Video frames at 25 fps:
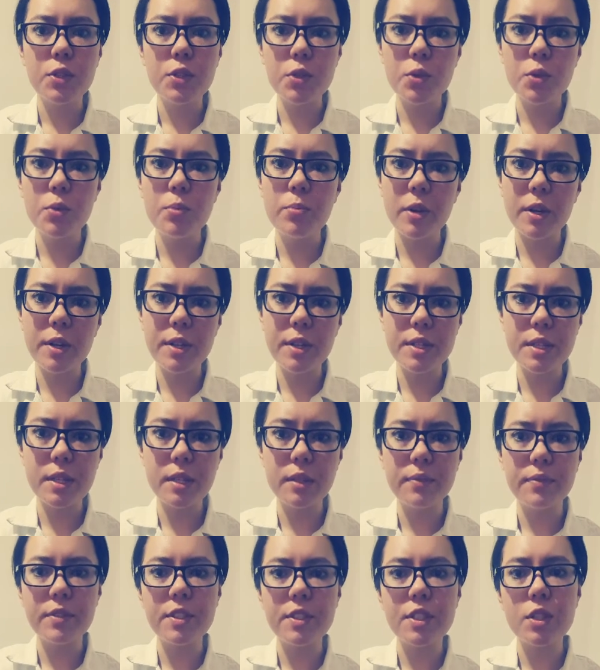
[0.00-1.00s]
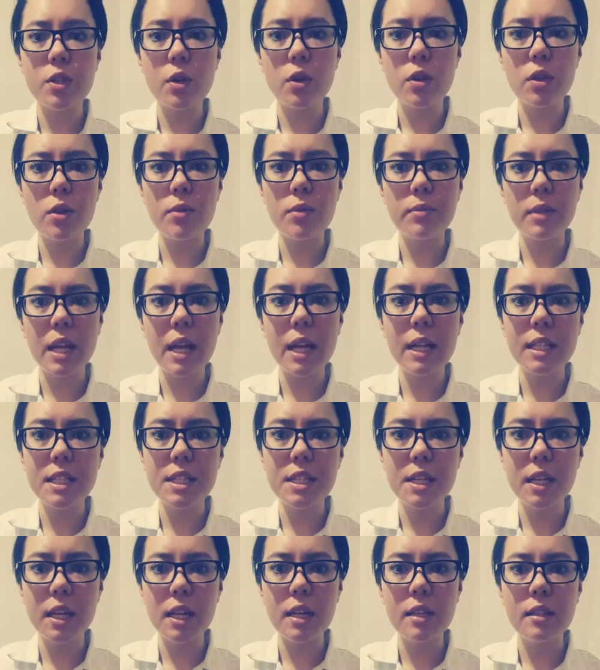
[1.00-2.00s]
2% sodium
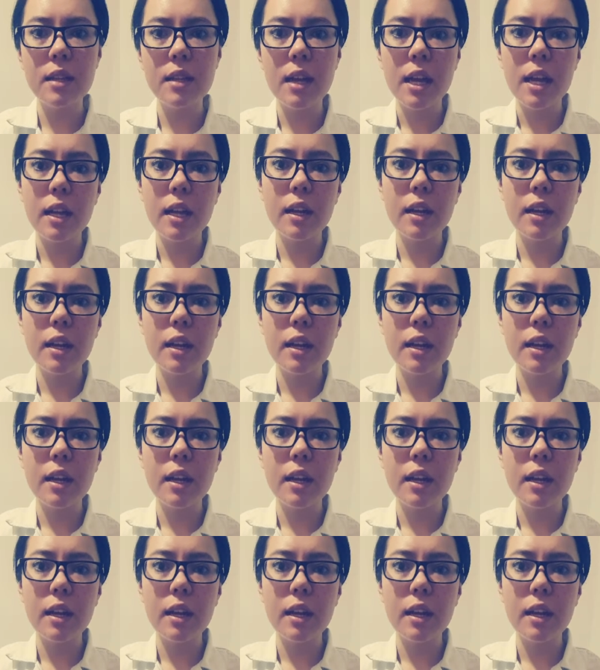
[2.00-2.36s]
alginate.